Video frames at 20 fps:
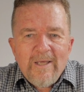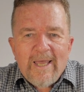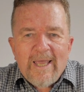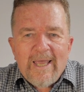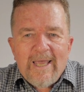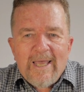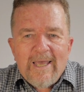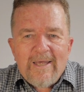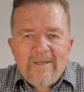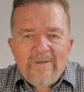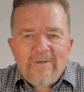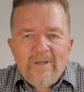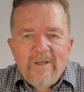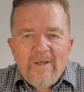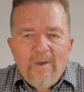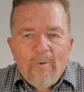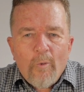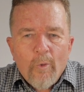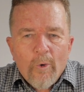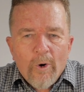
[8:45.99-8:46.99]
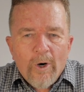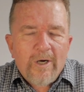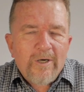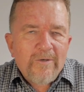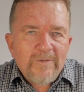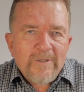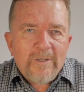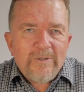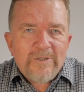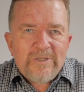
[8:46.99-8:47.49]
and
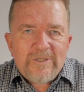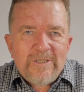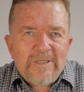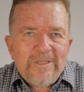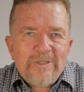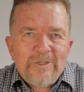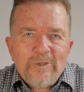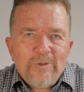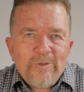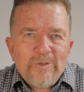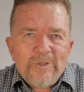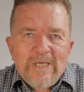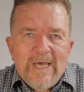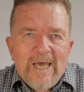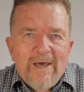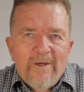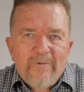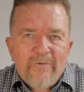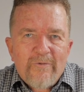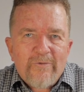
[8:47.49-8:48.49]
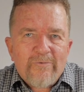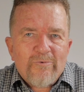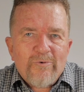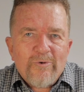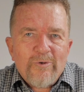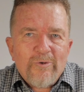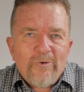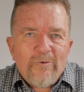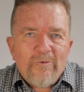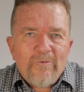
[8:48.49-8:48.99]
work those issues out
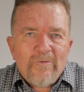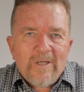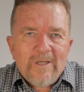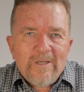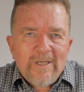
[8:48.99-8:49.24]
through the